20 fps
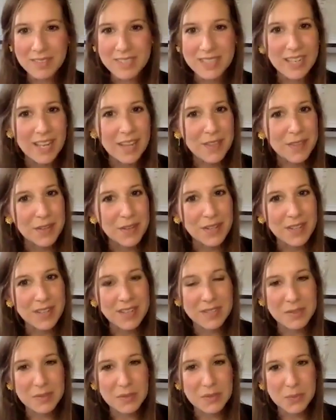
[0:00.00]
together
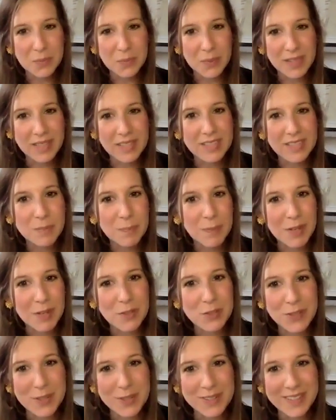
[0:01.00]
is really
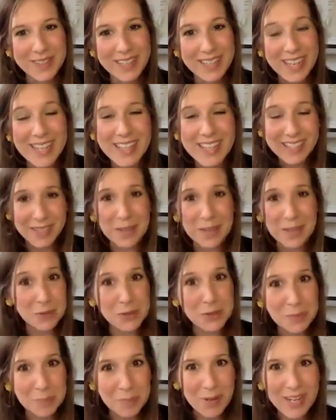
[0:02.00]
special, and I think that was
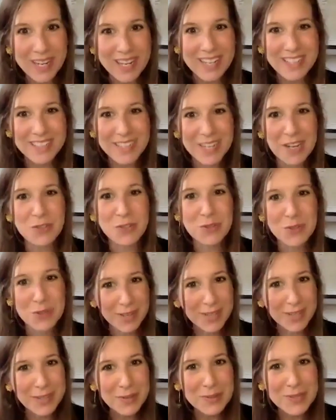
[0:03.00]
also pretty intentional.
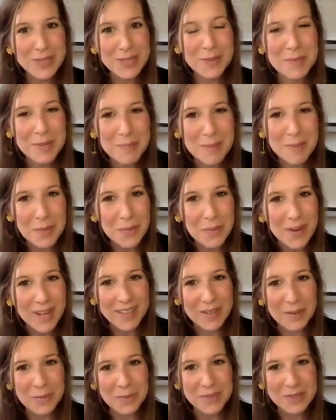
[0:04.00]
Can you tell me about why
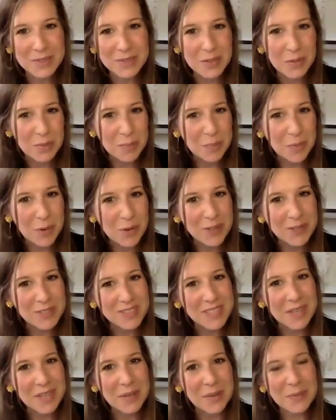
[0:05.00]
that was so important
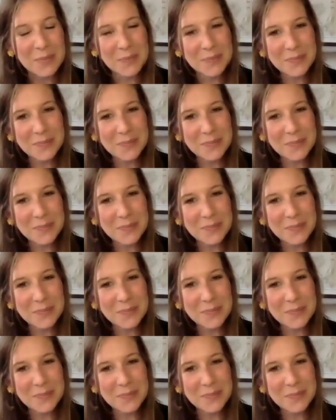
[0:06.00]
to you?